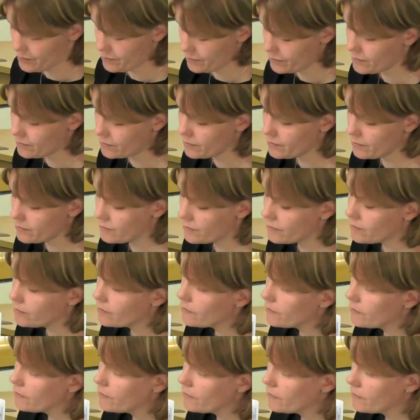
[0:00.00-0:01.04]
and that
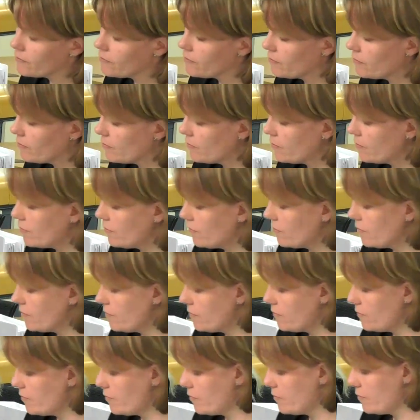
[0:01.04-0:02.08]
was
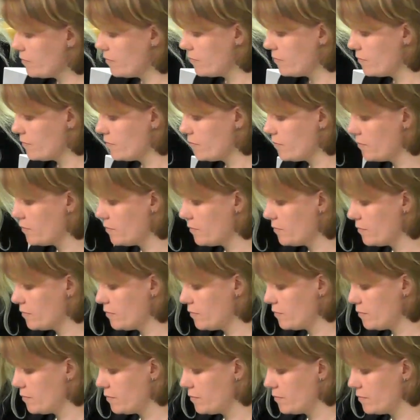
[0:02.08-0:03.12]
building up,
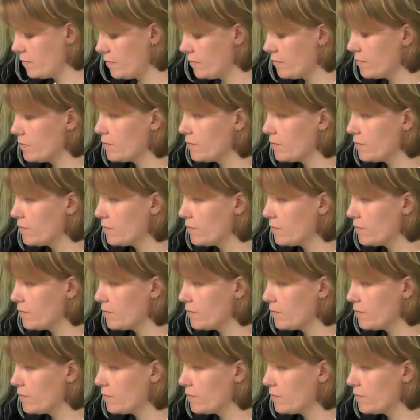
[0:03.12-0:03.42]
perhaps.